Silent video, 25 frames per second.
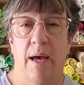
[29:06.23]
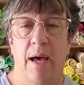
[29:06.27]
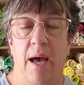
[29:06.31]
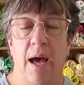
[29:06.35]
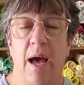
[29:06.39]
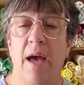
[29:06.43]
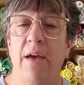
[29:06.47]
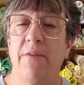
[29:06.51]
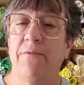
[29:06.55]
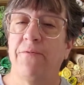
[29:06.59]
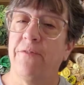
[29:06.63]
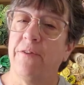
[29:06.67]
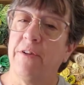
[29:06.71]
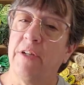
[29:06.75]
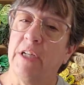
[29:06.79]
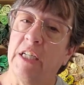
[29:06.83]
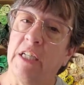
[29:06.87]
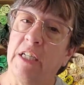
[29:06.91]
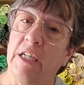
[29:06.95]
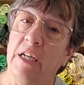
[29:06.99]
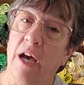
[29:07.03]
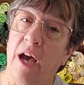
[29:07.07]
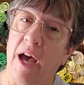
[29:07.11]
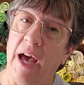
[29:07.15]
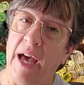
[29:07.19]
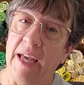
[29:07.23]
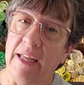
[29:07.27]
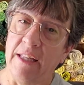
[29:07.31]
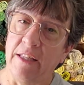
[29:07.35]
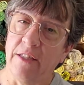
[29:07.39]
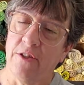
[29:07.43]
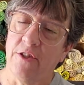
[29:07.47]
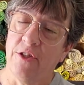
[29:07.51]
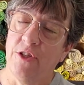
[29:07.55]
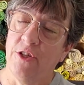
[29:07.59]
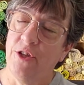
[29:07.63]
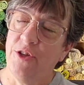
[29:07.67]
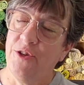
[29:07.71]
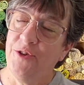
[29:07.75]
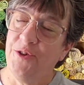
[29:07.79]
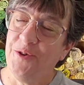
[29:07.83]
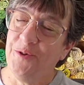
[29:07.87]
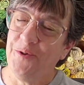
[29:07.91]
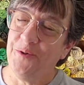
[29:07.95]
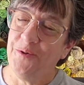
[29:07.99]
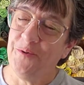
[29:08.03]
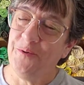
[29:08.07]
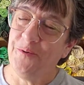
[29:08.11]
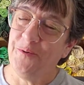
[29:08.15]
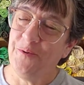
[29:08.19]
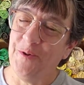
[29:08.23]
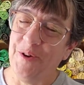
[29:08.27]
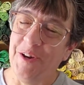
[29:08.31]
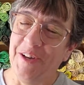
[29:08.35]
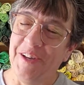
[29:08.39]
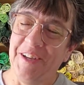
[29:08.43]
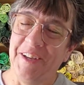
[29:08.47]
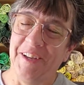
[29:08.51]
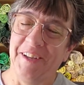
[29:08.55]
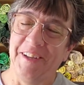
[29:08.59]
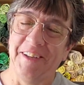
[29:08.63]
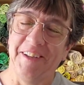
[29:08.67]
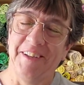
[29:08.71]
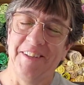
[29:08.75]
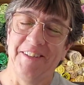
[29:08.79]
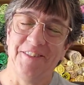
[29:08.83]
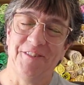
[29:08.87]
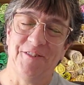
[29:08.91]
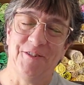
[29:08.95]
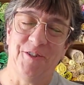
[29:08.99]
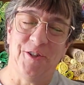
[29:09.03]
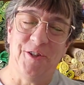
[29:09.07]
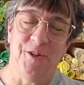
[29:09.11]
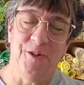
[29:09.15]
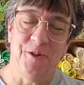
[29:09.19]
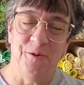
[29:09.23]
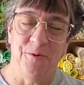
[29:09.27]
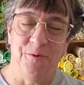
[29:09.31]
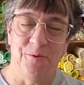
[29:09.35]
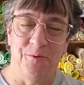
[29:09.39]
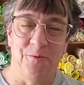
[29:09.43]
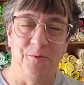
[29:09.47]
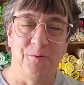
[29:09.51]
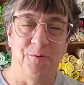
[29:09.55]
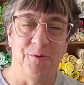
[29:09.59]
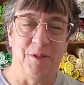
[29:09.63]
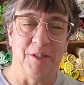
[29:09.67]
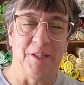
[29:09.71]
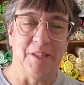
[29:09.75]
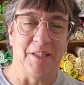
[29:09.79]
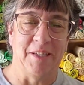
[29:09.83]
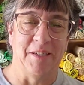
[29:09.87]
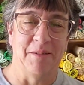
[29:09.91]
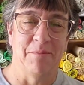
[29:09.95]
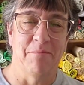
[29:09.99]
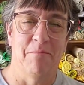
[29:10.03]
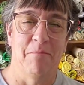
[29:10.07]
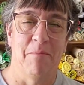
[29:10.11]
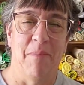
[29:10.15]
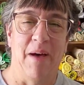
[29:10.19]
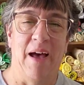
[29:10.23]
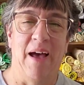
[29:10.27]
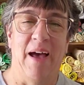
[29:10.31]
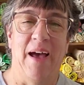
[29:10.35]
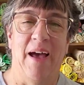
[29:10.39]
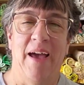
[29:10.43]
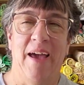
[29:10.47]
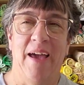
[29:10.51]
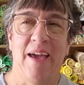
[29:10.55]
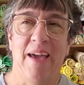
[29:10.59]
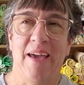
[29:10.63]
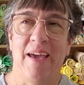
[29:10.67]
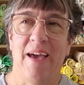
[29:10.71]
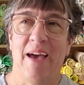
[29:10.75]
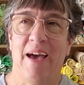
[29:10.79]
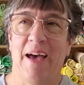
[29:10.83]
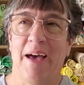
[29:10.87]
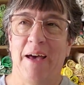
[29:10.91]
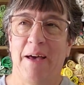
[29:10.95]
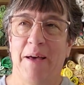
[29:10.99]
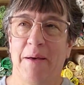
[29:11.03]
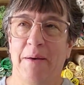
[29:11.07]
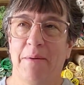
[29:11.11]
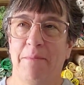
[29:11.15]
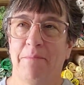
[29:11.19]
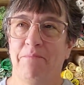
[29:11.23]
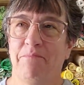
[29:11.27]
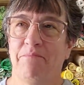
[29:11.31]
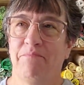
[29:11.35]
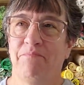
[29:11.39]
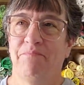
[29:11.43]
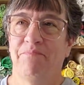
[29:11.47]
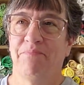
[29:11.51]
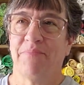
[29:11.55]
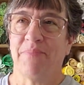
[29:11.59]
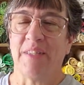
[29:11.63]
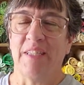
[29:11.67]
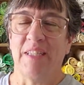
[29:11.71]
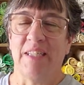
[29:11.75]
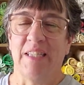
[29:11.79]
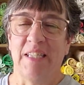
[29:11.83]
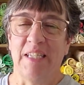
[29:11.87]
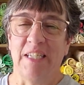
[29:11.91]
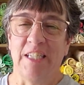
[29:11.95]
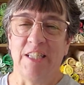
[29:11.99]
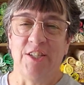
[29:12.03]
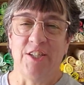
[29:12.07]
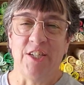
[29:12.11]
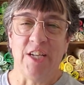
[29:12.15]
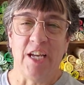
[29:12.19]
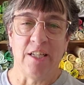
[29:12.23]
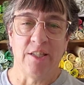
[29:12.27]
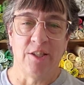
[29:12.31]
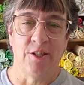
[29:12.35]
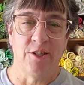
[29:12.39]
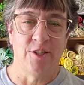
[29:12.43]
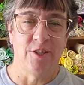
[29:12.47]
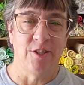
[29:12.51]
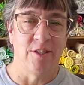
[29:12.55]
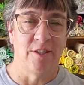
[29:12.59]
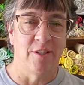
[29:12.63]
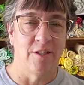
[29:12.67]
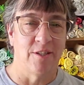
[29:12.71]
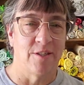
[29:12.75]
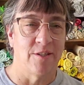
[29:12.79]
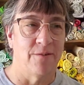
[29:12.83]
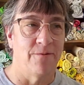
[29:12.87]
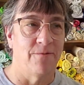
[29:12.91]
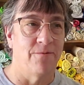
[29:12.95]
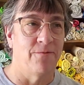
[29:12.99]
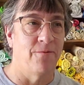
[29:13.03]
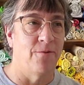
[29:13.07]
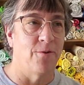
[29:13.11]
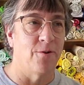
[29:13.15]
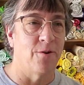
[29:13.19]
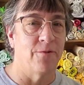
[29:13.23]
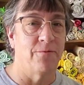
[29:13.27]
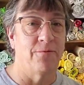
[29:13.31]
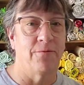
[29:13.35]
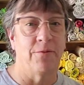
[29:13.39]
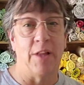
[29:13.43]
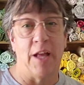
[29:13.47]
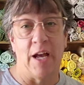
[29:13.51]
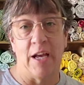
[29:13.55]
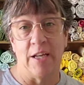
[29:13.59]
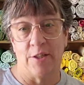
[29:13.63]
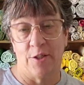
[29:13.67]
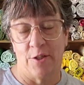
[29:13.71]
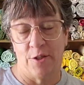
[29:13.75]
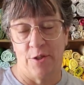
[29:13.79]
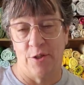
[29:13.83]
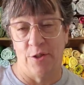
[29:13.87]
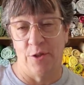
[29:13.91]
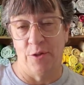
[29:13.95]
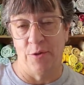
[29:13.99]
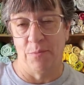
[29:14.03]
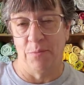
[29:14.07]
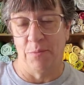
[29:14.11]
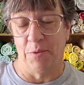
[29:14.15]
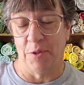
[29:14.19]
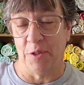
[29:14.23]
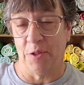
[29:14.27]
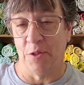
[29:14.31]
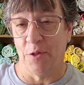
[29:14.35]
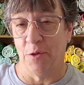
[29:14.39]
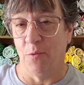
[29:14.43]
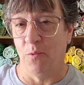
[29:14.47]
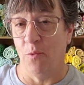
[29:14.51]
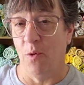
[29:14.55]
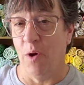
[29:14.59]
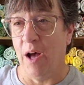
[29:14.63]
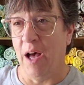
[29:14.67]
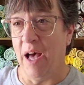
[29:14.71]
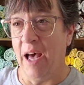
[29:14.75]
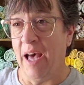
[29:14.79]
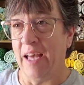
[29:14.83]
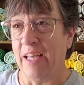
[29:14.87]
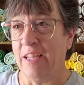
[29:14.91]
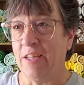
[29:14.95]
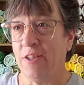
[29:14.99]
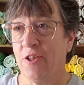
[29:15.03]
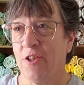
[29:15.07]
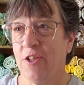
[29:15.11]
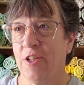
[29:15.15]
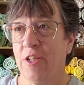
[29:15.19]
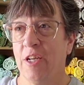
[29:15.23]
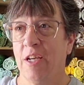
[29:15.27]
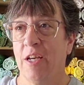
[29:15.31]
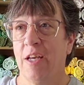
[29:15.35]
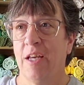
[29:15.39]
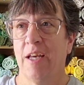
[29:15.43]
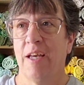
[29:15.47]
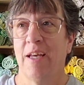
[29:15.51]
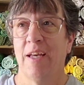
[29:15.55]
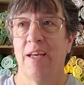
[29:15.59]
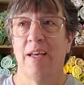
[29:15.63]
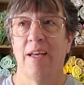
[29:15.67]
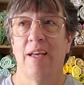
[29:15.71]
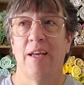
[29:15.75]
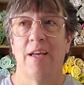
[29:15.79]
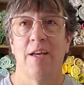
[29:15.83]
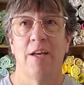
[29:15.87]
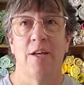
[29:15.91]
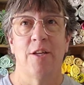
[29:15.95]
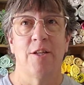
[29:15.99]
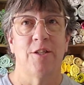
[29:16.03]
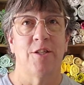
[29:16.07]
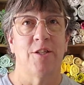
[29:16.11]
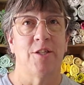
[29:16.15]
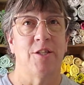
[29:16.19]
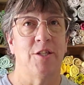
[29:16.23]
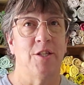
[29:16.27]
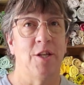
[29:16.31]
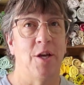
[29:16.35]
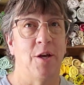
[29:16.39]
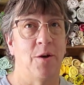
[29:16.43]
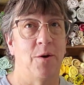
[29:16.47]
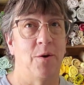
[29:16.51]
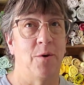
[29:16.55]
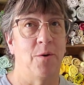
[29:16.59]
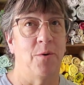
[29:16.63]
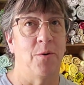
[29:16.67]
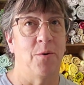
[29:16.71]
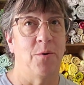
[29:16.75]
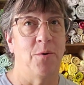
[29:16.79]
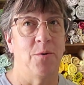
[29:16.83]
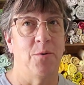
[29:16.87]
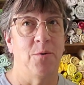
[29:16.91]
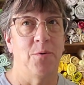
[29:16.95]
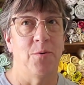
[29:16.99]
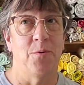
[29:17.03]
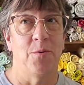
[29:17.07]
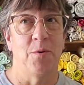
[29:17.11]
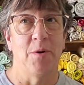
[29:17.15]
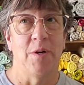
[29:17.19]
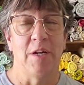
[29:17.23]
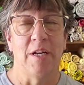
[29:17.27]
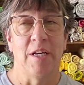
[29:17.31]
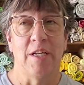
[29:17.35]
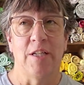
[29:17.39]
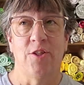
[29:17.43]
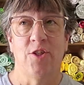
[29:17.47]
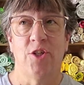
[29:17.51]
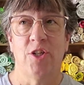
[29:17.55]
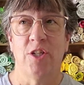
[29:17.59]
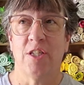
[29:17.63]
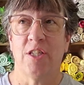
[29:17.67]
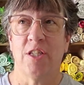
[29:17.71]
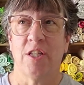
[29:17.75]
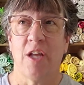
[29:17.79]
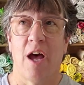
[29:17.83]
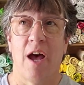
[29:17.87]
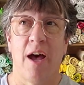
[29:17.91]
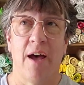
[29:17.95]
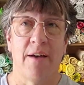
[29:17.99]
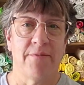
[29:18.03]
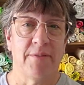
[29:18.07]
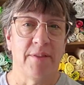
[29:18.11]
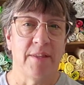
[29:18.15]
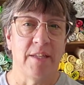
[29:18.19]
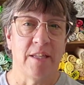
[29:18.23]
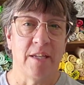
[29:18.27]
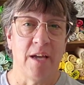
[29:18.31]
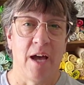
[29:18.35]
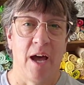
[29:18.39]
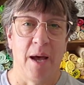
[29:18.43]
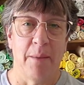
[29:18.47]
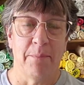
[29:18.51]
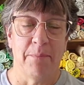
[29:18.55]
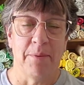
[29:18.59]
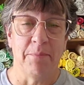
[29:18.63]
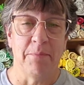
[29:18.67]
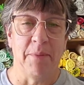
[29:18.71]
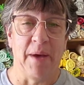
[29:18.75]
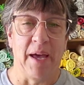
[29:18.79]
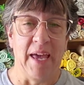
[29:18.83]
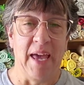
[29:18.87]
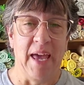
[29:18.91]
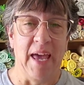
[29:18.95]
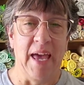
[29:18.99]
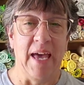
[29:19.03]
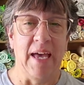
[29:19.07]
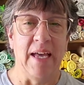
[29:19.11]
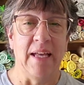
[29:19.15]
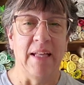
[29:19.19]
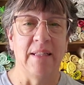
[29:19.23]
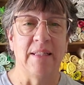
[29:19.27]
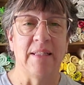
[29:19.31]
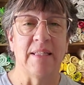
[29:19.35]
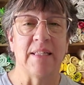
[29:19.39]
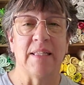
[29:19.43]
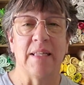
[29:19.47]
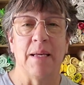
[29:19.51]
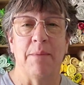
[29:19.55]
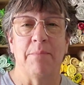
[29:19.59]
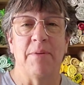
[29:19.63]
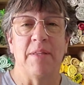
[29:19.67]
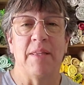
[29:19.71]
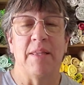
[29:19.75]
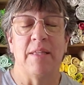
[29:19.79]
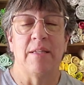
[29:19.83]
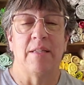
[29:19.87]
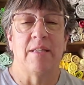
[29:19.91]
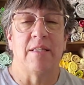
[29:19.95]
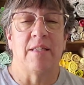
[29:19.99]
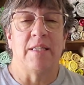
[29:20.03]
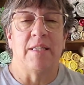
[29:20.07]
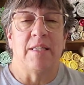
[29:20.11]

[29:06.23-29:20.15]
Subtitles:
I forgot to choose my suggestions for Flosstubes to watch. So just off the top of my head, some of the